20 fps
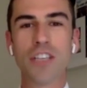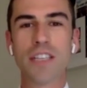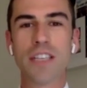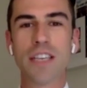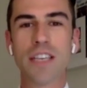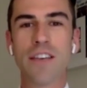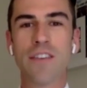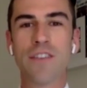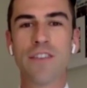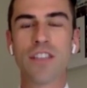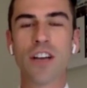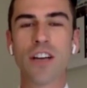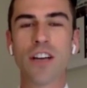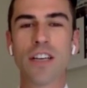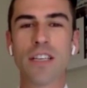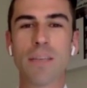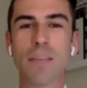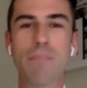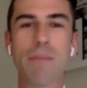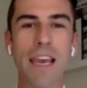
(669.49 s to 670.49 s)
They've started
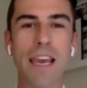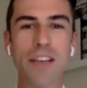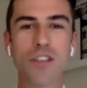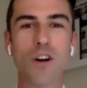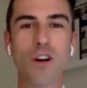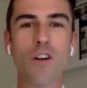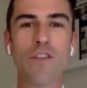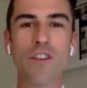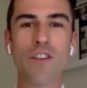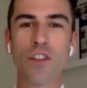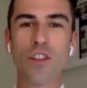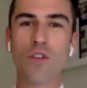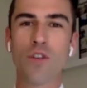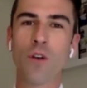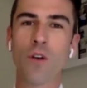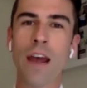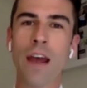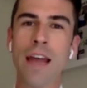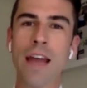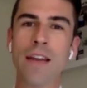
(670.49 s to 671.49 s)
to paint over the
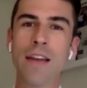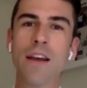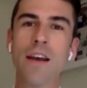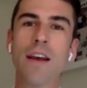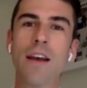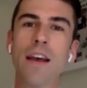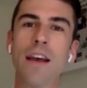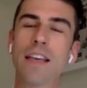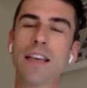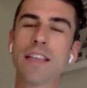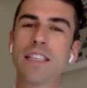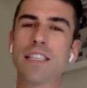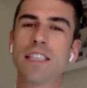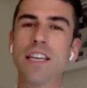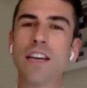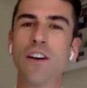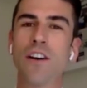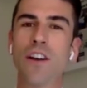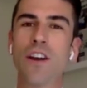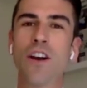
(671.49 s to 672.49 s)
red
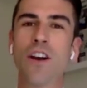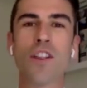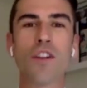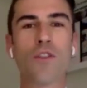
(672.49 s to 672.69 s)
exterior.